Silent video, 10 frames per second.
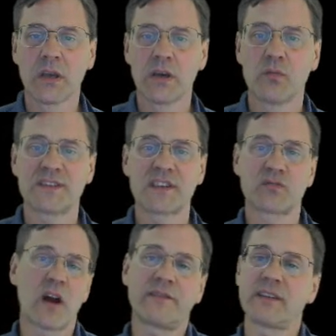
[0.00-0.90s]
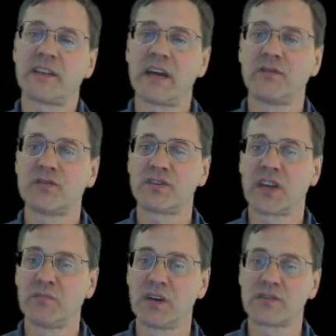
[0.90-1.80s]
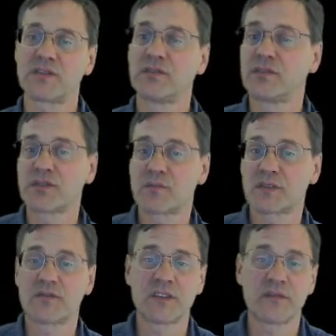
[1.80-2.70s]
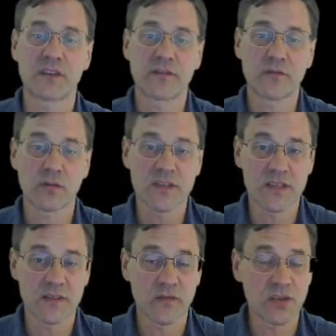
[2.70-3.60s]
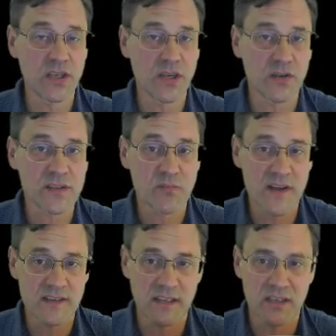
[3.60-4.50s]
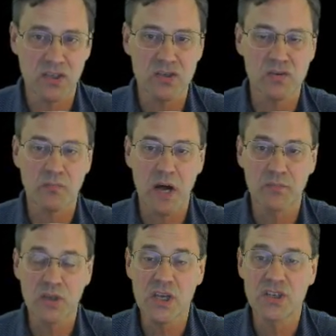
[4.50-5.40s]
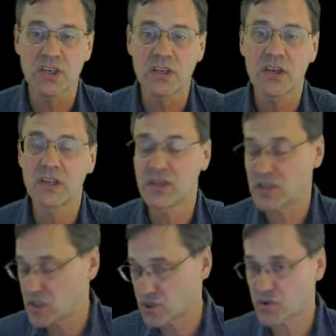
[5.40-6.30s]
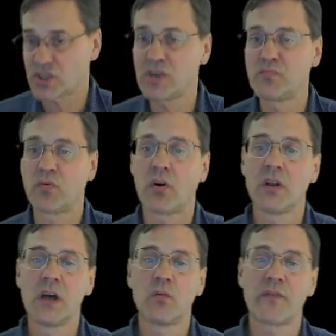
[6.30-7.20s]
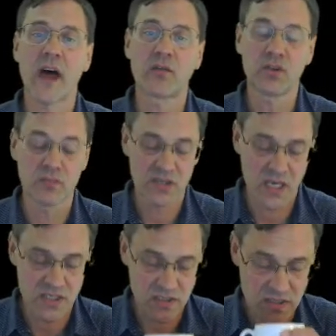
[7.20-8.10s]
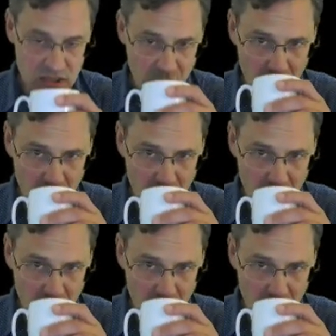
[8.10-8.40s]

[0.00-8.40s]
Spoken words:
which says roughly that evolution can be understood in terms of shifting the frequencies of alleles present in an initial population in an initial gene pool without new mutations.